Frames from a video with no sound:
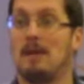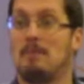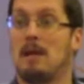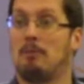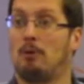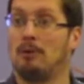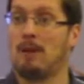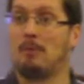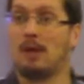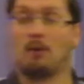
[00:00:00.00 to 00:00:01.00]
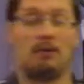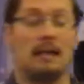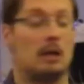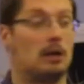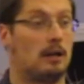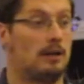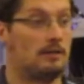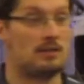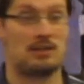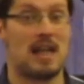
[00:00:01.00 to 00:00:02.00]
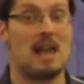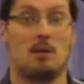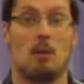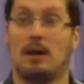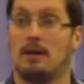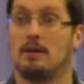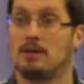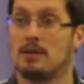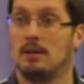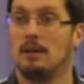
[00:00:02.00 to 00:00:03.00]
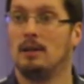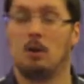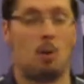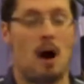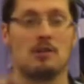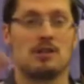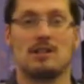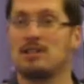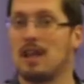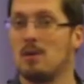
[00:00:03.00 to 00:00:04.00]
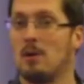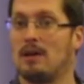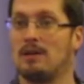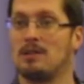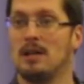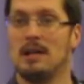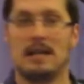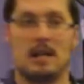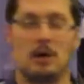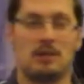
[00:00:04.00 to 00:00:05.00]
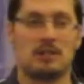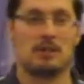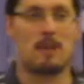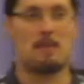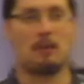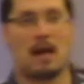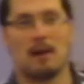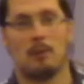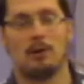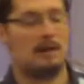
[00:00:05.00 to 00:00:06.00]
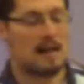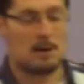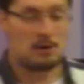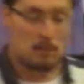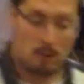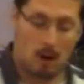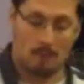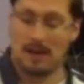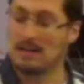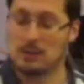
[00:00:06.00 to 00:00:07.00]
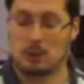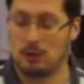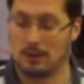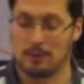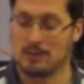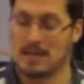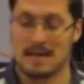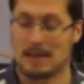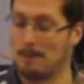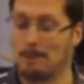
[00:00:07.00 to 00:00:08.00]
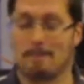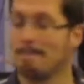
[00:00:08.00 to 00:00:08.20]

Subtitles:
big people, the people that were really good, state winners, the Washington State winners. You know, these are the people I went to Puyallup High School, and it was like,